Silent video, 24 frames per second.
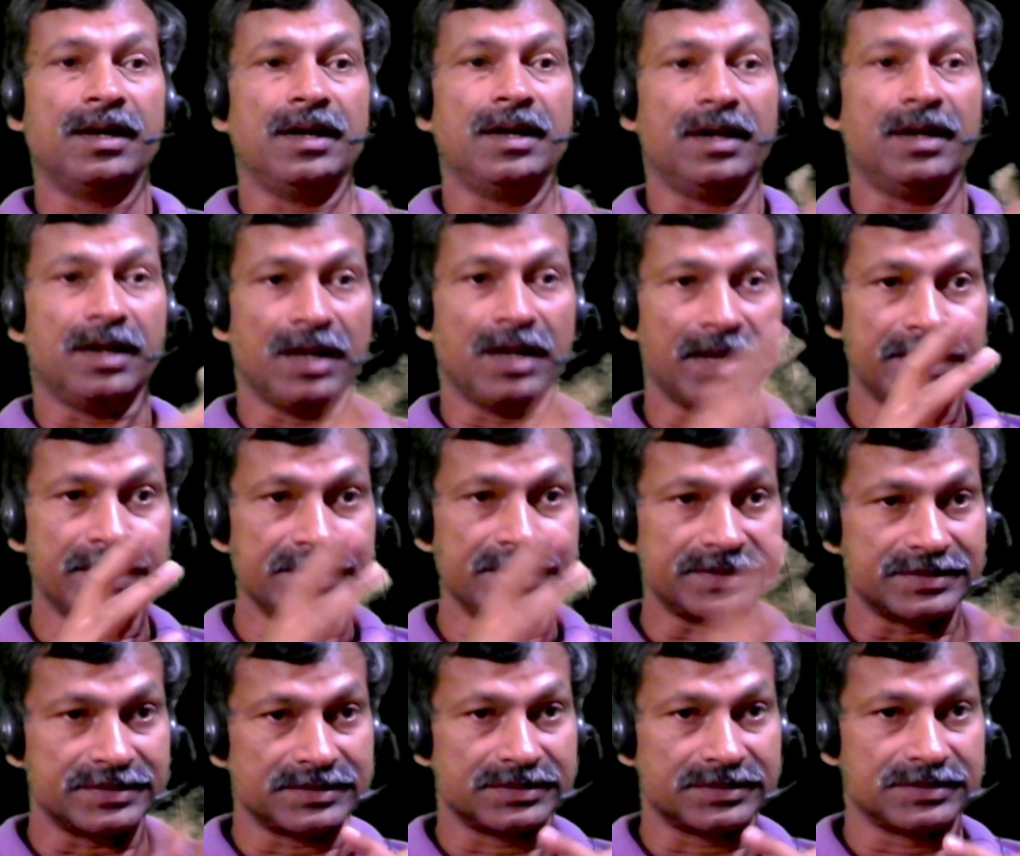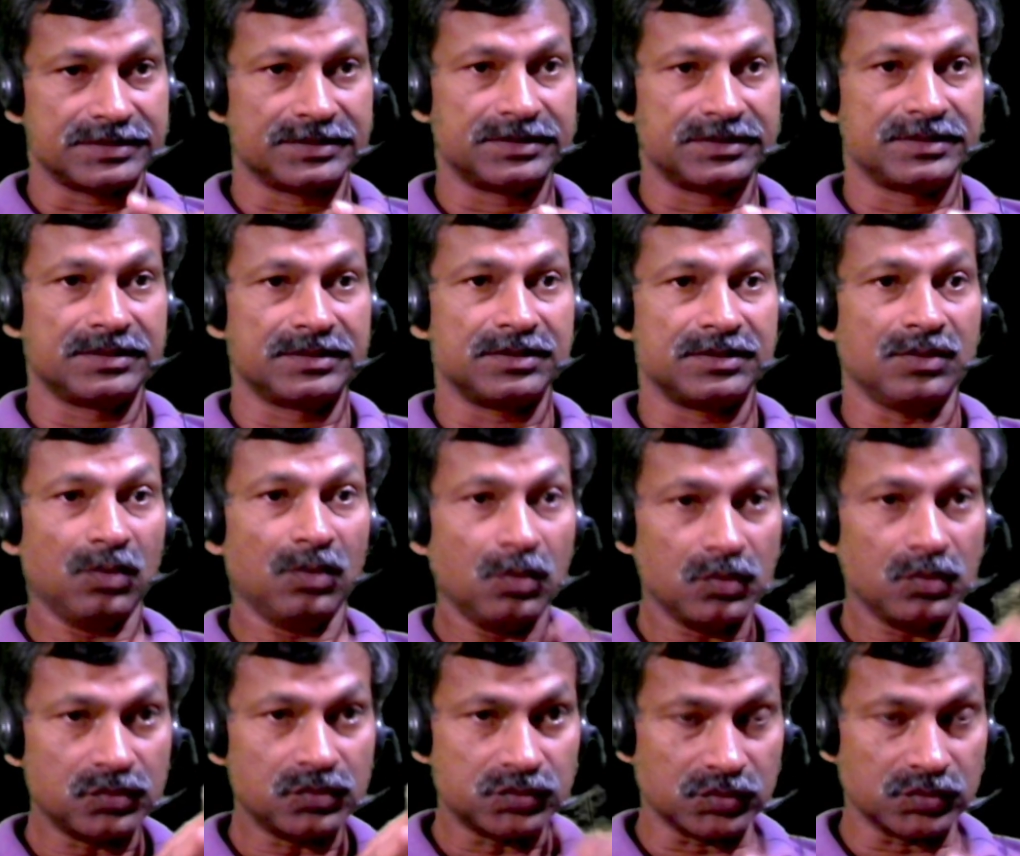And
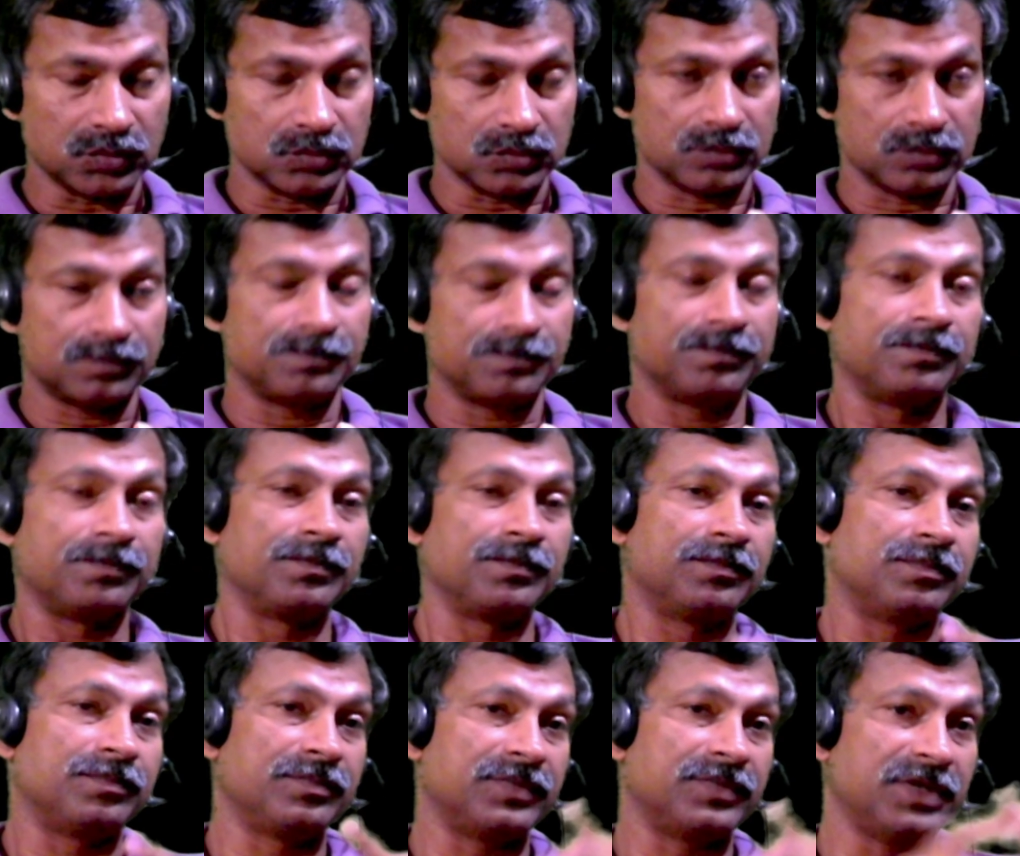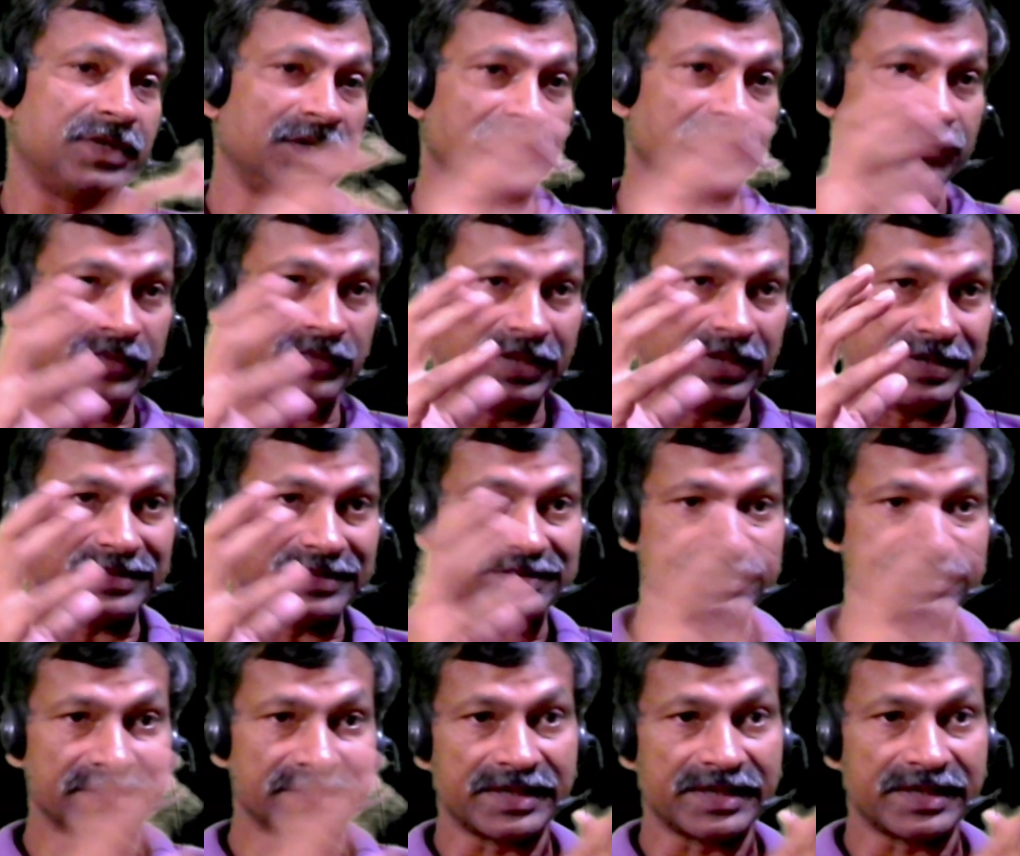also, if that is
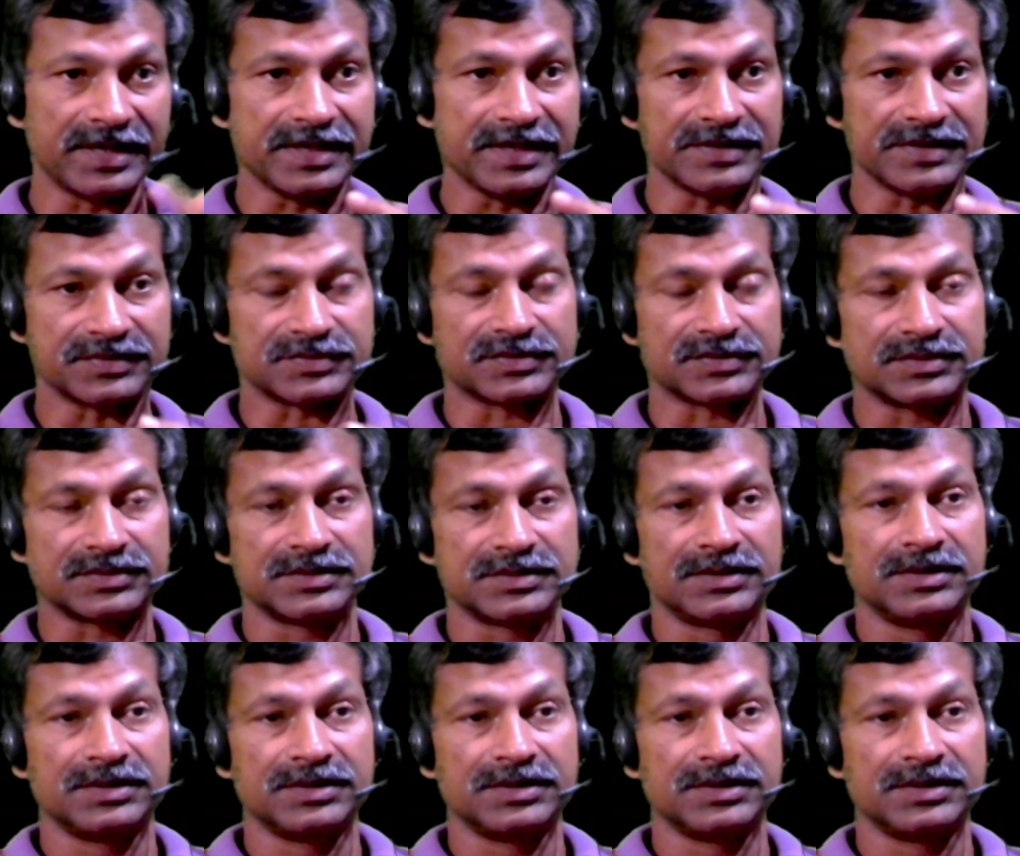the case,